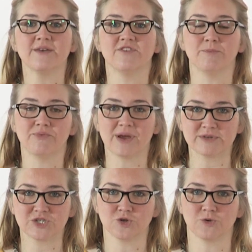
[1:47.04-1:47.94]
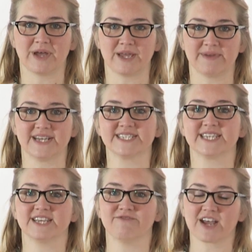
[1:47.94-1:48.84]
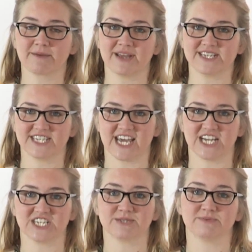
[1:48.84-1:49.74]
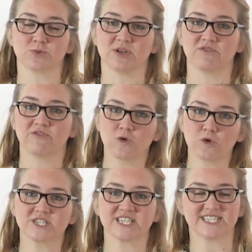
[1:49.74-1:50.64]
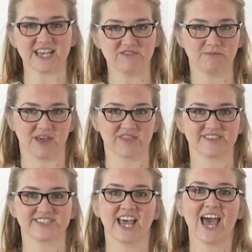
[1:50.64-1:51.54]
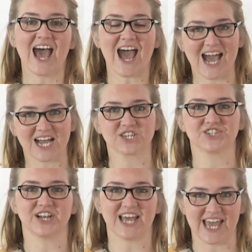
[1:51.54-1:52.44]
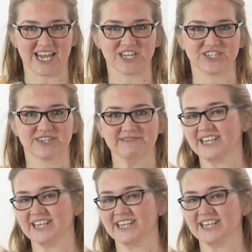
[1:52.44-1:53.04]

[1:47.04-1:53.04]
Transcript: for premature babies, the recommended age is between 4 to 7 months actual age.